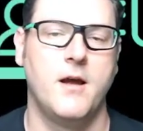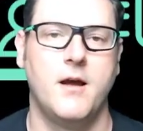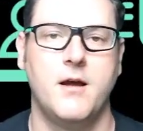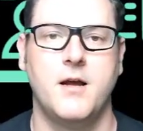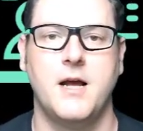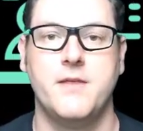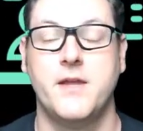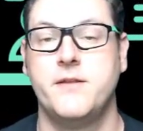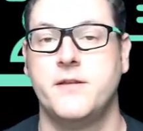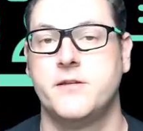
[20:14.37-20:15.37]

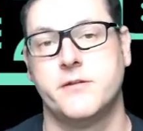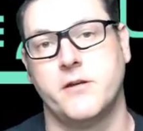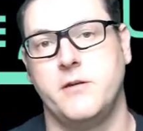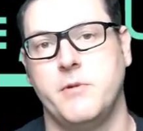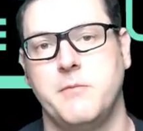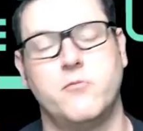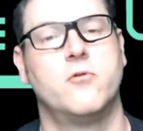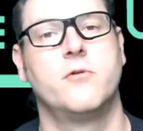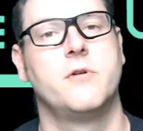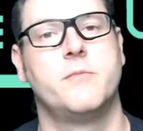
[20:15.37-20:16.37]
And then this is only being
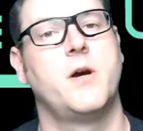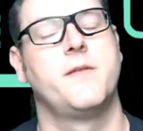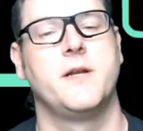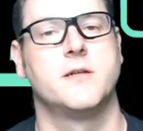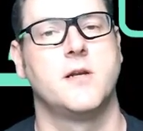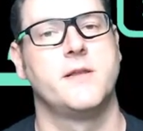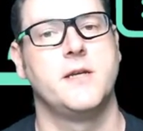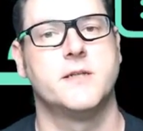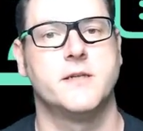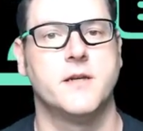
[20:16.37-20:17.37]
broadened by things like
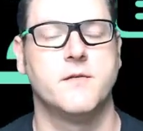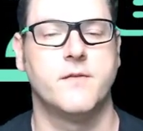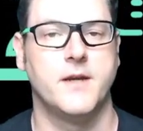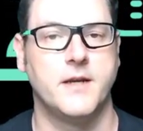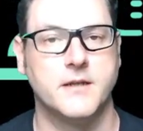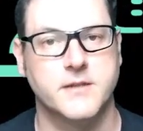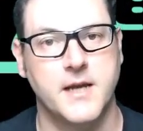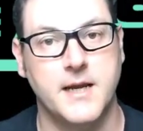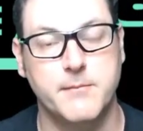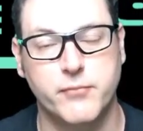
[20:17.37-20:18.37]
the Internet of Things
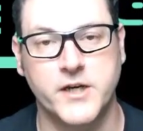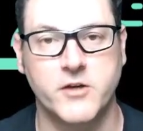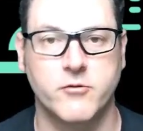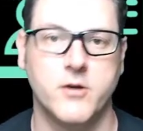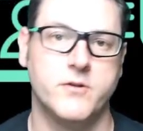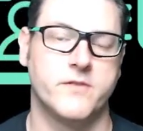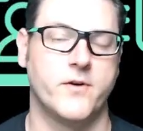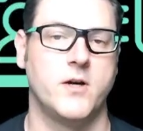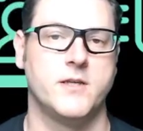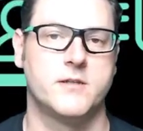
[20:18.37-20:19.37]
and bring your own
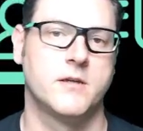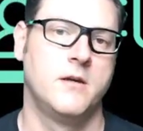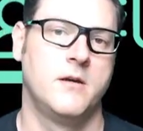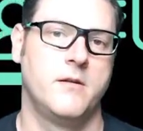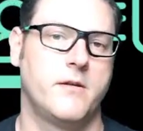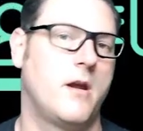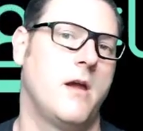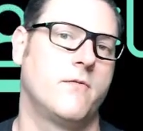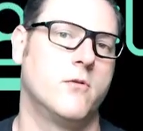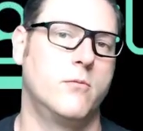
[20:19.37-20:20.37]
device, that
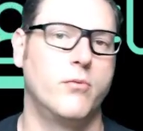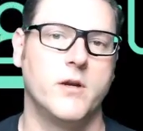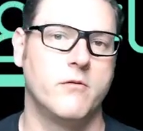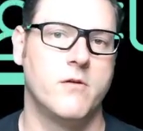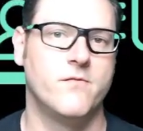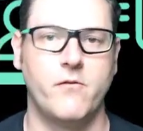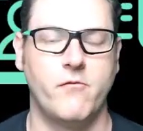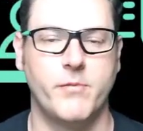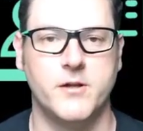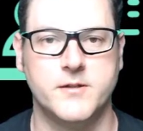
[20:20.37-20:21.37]
I have called bring your own
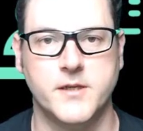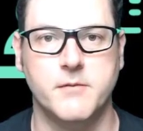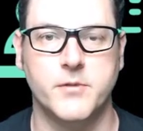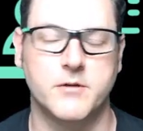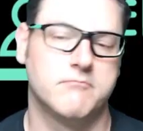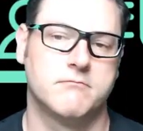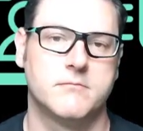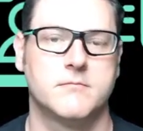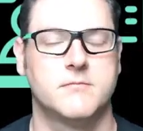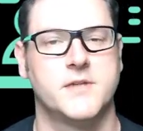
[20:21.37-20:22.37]
vulnerability, but
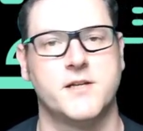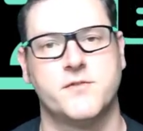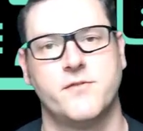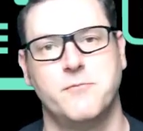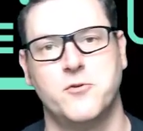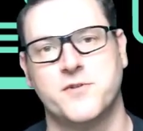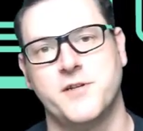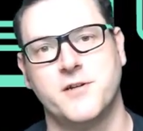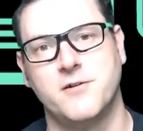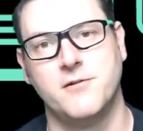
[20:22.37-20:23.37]
that's for the more
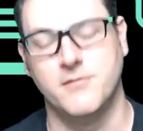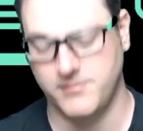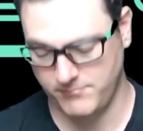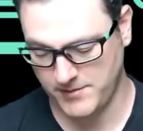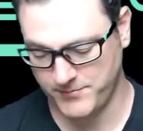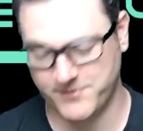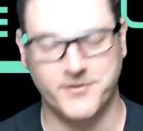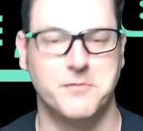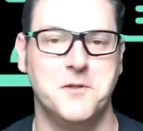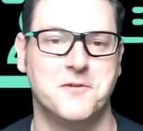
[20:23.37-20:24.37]
cynical members
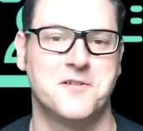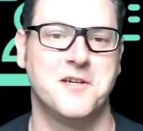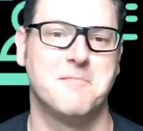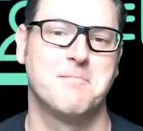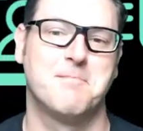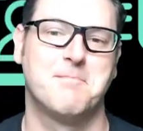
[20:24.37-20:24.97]
of the community.